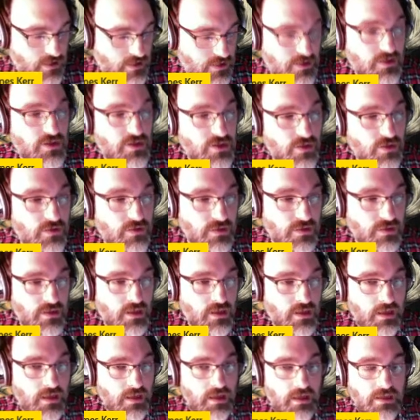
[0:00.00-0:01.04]
the students.
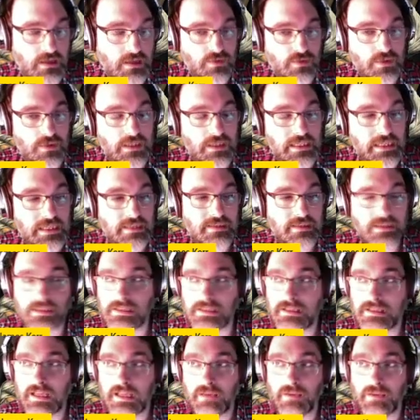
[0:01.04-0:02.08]
And it's really easy in this
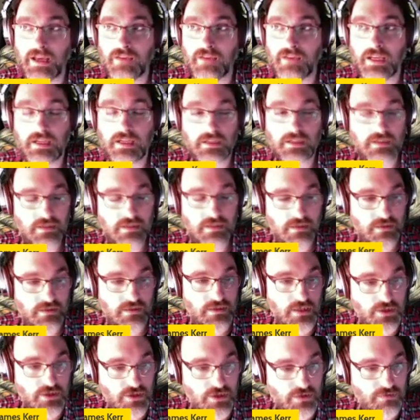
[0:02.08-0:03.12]
game to have like a
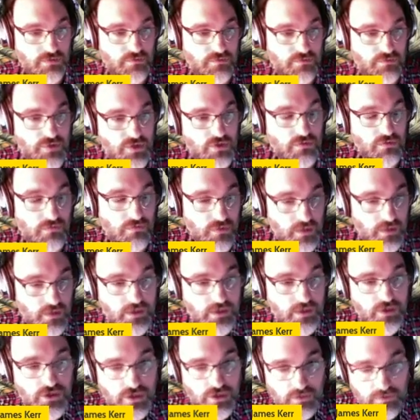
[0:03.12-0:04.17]
teacher student
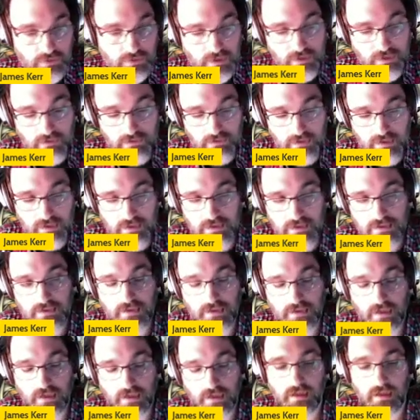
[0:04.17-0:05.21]
relationship that is
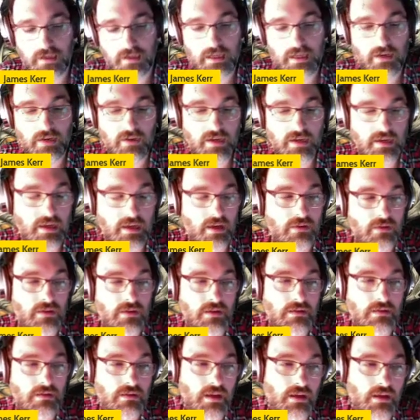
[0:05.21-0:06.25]
uh, carried down and,
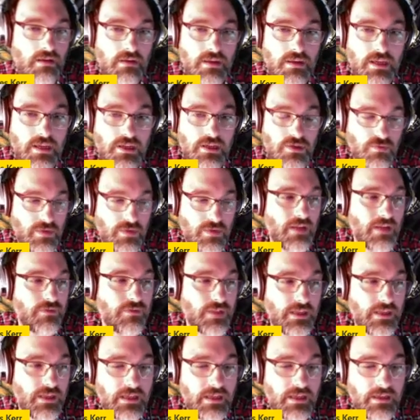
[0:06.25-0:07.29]
and things
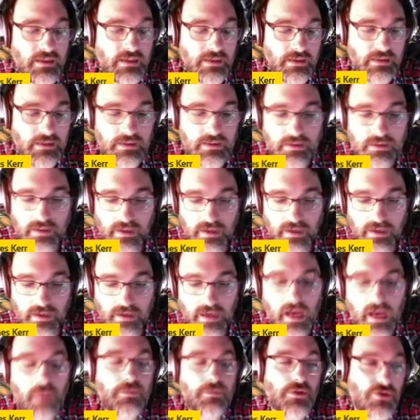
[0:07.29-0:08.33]
relevantly uh,
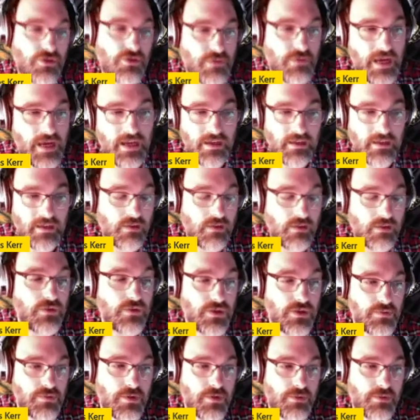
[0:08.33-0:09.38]
happen dramatically over
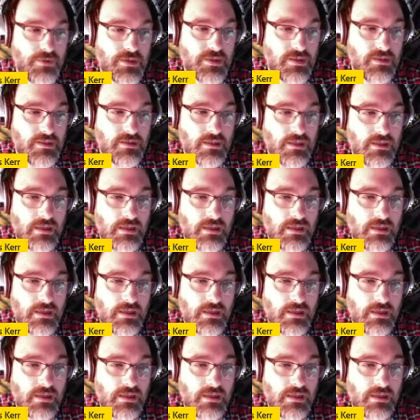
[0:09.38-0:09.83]
those purposes.